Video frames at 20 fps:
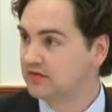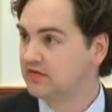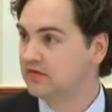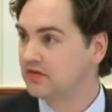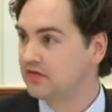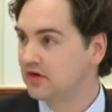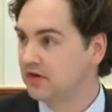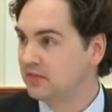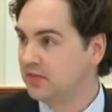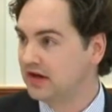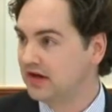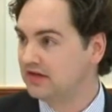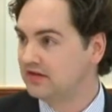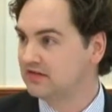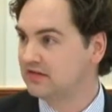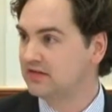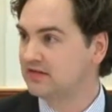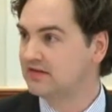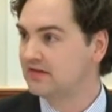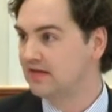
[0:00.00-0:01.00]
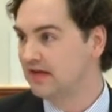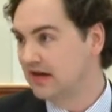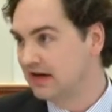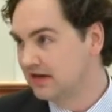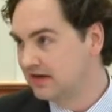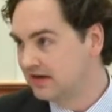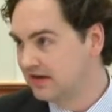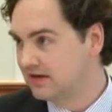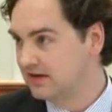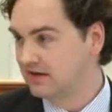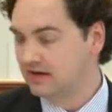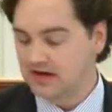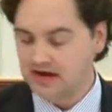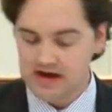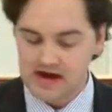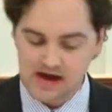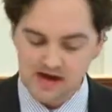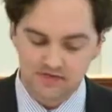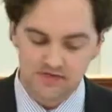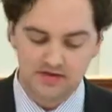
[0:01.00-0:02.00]
So our patients that
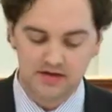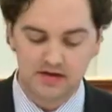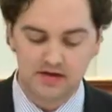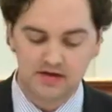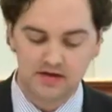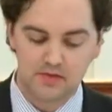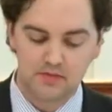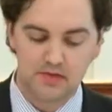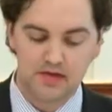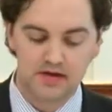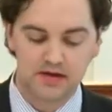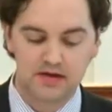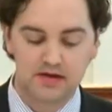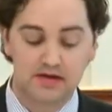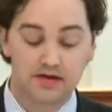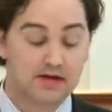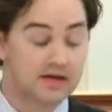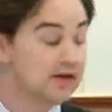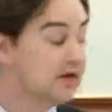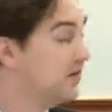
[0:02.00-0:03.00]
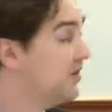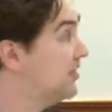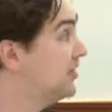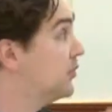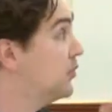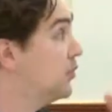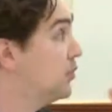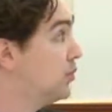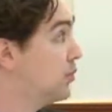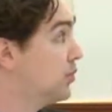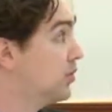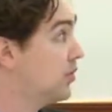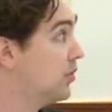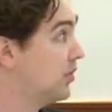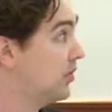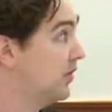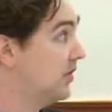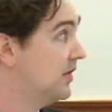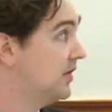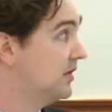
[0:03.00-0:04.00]
have the ability to get onto the
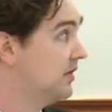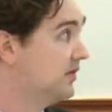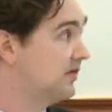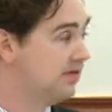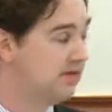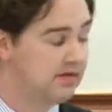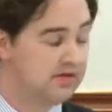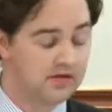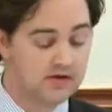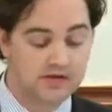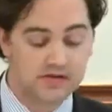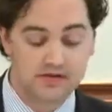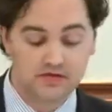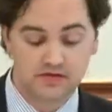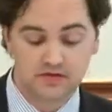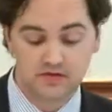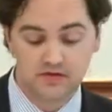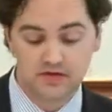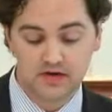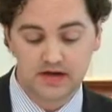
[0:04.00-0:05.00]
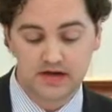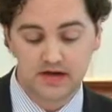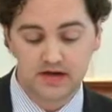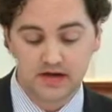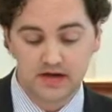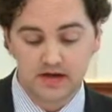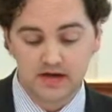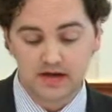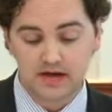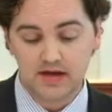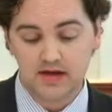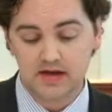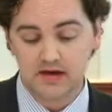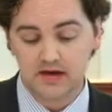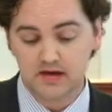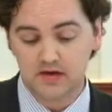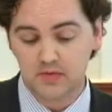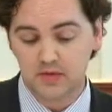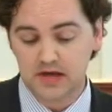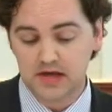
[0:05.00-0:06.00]
portal that you see there on the screen can
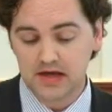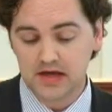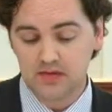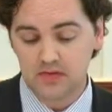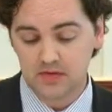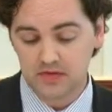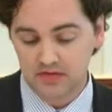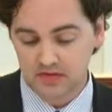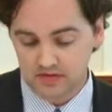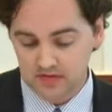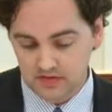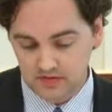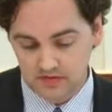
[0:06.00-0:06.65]
communicate with